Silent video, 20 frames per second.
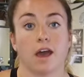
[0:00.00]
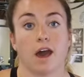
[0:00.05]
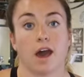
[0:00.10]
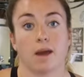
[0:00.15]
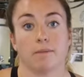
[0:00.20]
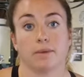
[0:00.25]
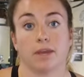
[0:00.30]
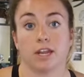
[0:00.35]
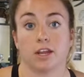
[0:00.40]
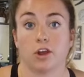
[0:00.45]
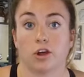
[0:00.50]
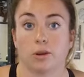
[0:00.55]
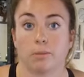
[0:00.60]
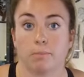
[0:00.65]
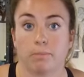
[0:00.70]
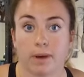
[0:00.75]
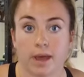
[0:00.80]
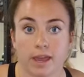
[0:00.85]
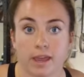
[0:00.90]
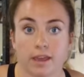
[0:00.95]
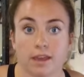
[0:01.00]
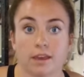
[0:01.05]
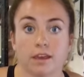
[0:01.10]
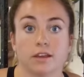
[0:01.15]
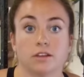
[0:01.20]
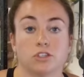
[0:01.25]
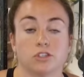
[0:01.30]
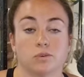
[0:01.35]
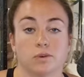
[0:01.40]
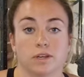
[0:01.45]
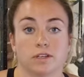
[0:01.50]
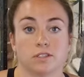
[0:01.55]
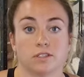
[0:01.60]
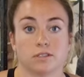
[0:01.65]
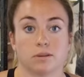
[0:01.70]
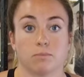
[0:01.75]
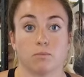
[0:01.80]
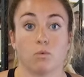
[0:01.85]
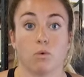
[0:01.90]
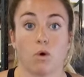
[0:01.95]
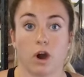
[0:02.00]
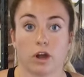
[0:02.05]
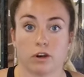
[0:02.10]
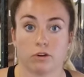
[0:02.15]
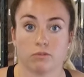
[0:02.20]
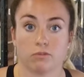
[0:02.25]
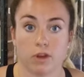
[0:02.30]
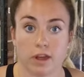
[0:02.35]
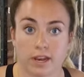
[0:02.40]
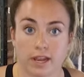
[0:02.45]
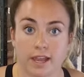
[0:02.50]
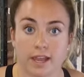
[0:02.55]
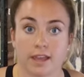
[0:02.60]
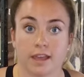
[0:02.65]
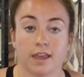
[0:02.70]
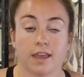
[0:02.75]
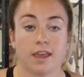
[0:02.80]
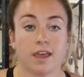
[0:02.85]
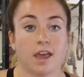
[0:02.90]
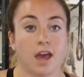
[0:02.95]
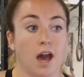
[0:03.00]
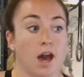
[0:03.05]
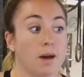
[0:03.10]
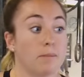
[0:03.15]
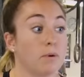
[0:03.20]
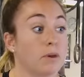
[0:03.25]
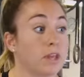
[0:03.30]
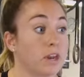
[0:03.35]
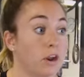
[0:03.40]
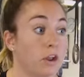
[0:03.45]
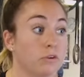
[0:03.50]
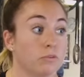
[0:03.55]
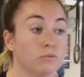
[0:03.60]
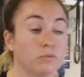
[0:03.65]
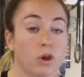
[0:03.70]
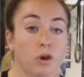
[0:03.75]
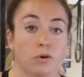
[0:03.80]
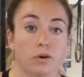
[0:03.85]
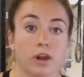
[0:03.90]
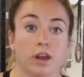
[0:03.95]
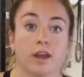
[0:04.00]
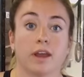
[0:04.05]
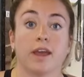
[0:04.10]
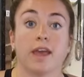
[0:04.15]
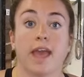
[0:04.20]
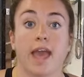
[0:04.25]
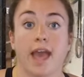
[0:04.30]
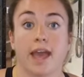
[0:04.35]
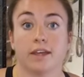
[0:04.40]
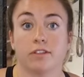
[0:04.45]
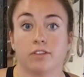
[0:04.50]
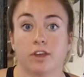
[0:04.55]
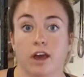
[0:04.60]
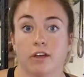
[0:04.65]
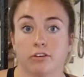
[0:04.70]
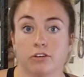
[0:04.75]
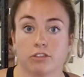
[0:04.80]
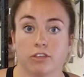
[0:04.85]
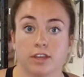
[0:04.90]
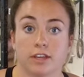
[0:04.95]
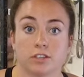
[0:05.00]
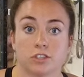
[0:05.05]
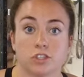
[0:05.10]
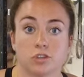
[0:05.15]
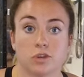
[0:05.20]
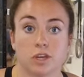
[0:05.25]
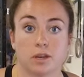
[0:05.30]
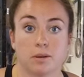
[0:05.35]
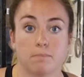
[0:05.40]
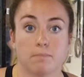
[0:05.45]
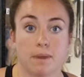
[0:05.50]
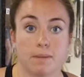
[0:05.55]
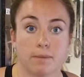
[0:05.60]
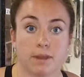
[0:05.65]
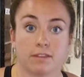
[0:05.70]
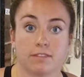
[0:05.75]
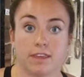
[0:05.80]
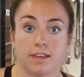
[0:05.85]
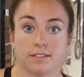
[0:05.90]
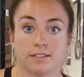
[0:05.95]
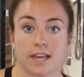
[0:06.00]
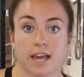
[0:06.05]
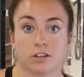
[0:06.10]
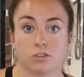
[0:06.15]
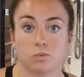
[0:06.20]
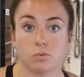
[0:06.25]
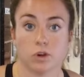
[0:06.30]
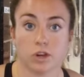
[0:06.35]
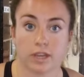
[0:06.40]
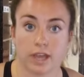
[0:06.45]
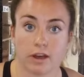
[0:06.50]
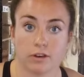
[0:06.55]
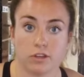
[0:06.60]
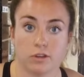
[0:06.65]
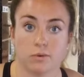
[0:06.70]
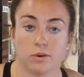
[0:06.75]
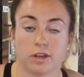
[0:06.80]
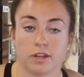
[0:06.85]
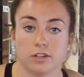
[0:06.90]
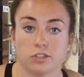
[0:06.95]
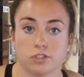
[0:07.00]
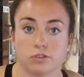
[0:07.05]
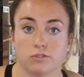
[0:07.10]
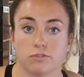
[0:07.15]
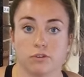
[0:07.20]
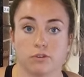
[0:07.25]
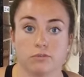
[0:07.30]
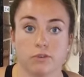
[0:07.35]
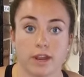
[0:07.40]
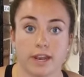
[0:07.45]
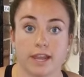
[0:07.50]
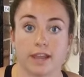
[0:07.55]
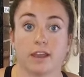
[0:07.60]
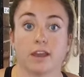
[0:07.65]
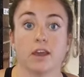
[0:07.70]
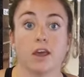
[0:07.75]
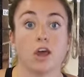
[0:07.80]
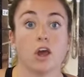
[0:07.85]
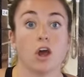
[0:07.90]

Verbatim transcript: Um, getting on a bike, doing some water running, um, get on a rower. And the other thing is, you can mimic the exact workout you were going to do for running